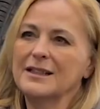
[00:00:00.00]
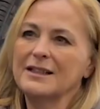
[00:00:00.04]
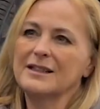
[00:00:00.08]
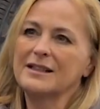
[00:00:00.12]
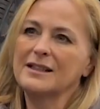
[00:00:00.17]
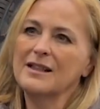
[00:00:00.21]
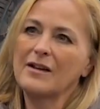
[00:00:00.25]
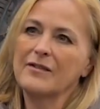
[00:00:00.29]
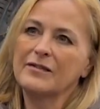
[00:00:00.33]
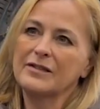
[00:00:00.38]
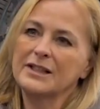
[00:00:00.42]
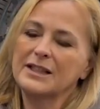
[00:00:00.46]

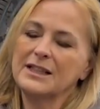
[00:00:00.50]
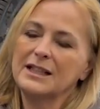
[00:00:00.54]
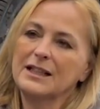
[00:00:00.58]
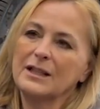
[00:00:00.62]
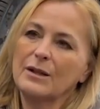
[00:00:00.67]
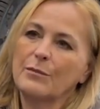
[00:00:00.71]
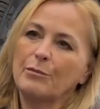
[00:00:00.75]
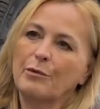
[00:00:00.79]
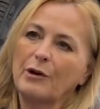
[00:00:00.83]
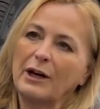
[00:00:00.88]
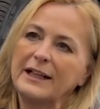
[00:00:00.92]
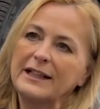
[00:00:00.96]
servicing the
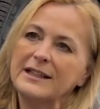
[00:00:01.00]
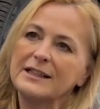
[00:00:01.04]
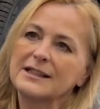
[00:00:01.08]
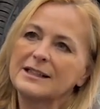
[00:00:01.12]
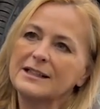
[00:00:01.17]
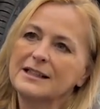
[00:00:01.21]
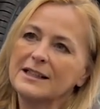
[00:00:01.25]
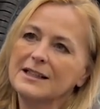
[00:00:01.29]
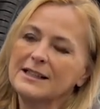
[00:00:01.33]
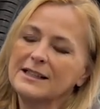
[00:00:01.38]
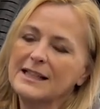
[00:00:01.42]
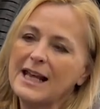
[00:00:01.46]
brakes
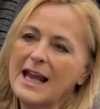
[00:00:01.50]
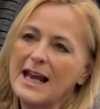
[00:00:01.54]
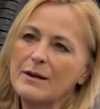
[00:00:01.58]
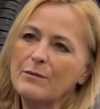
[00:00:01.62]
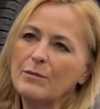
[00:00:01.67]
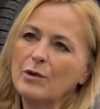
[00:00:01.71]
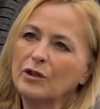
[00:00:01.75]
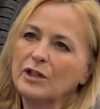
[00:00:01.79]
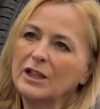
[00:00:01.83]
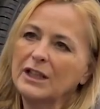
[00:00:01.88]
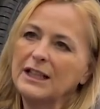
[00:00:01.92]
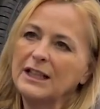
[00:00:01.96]
the same
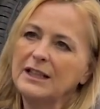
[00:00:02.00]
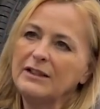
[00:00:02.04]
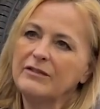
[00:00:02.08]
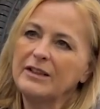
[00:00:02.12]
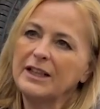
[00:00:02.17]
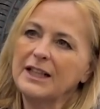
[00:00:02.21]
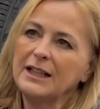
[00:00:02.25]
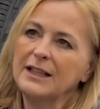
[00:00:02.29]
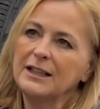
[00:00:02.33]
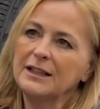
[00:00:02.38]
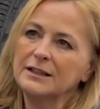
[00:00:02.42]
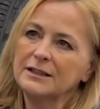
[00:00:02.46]
on an
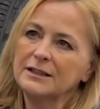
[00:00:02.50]
EV?